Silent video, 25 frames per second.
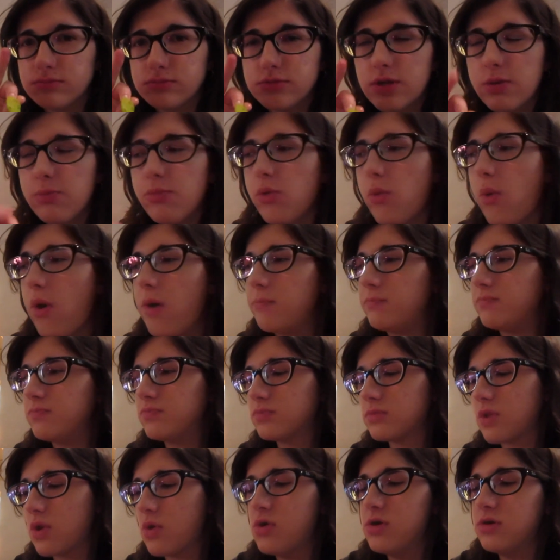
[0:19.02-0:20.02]
Number one.
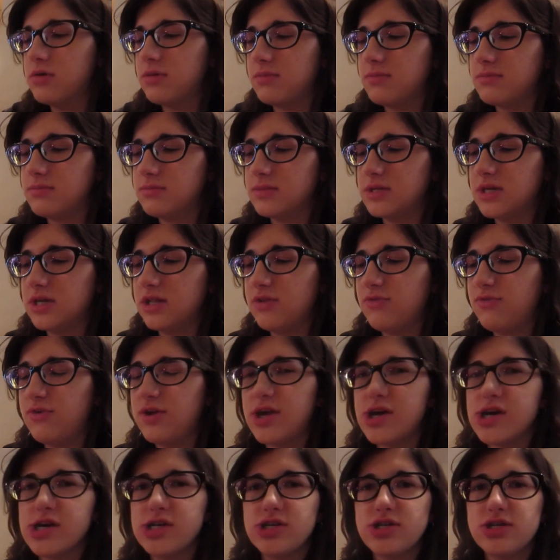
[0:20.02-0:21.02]
Oh, not the
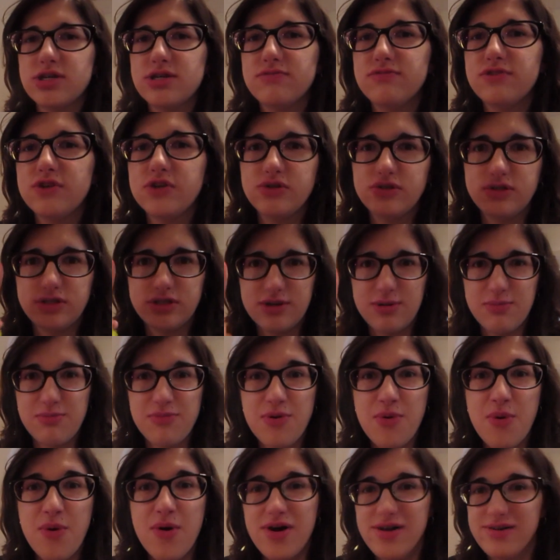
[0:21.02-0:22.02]
finger I should have used.
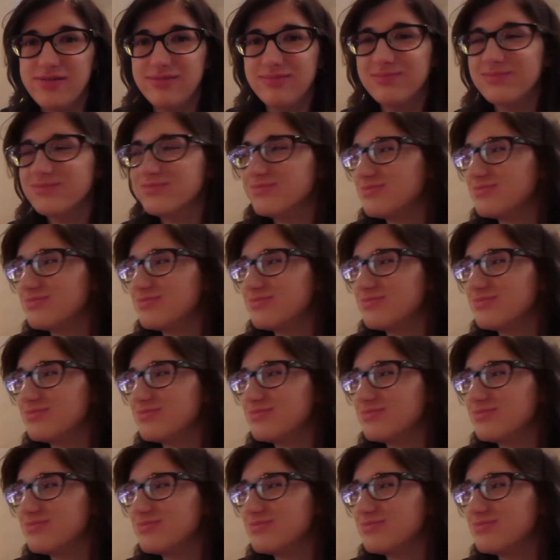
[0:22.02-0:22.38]
Number one.